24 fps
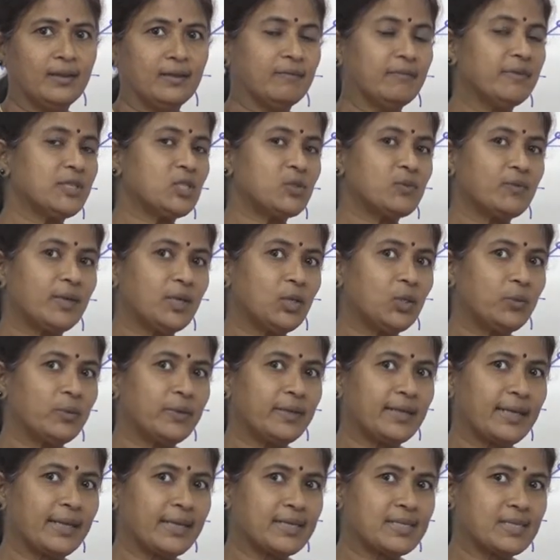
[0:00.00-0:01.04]
Which well do we
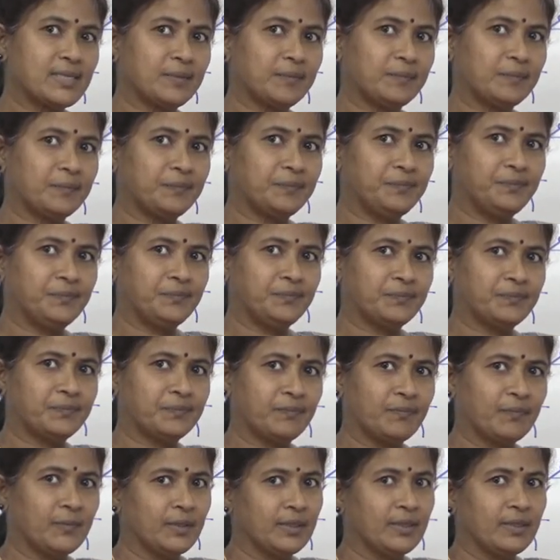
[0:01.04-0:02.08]
write?
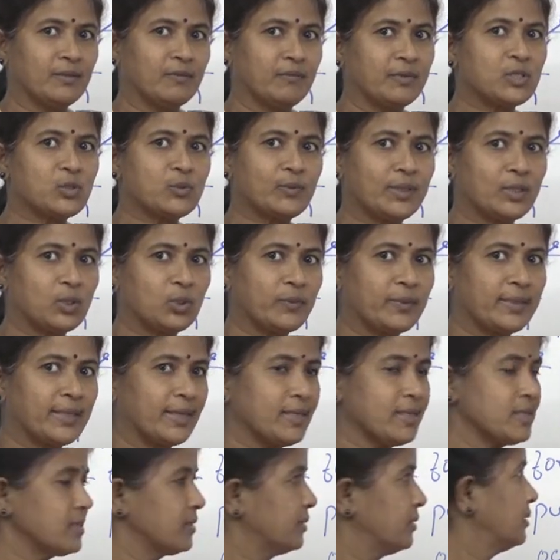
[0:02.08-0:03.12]
Which well do we
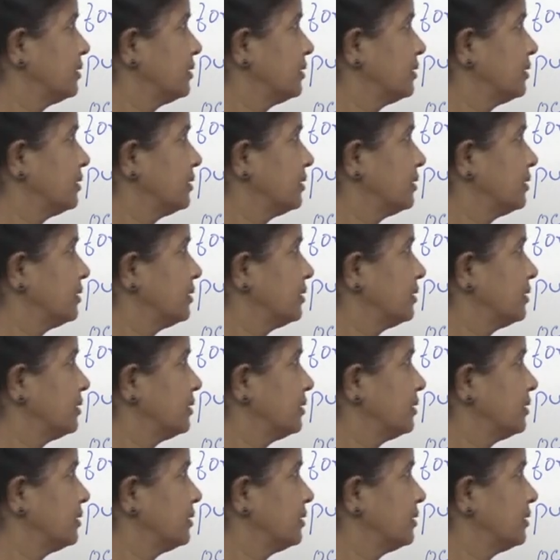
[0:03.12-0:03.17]
write?